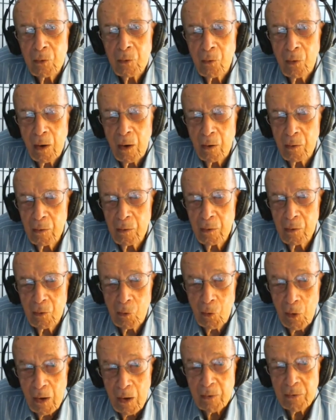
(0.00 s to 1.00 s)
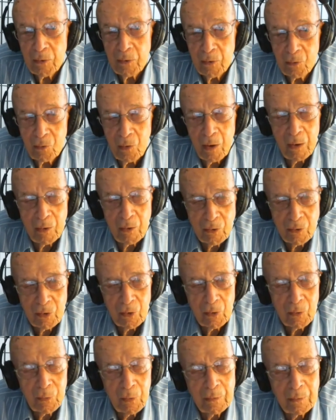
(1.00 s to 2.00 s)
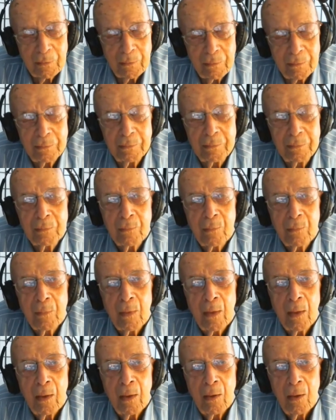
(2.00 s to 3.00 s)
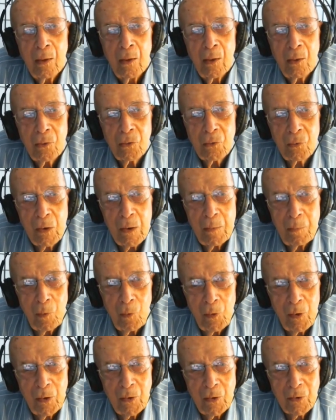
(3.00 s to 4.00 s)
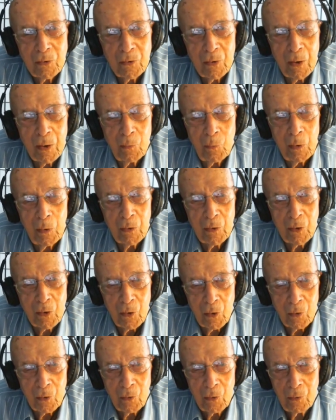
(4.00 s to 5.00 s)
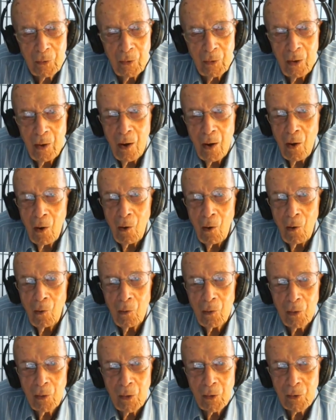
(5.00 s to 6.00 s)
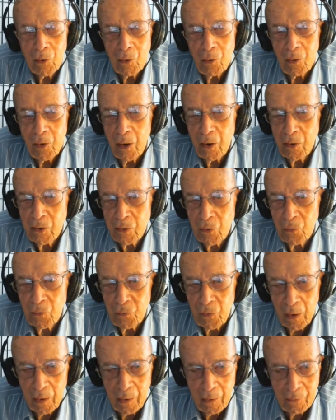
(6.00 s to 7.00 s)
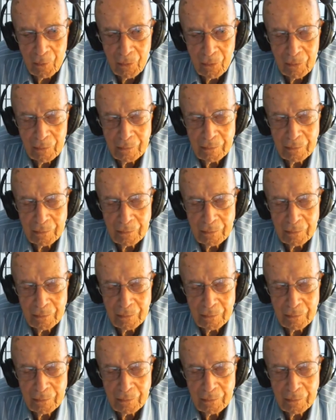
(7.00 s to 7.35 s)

great, great grandchildren, three boys and one girl, all under the age of five.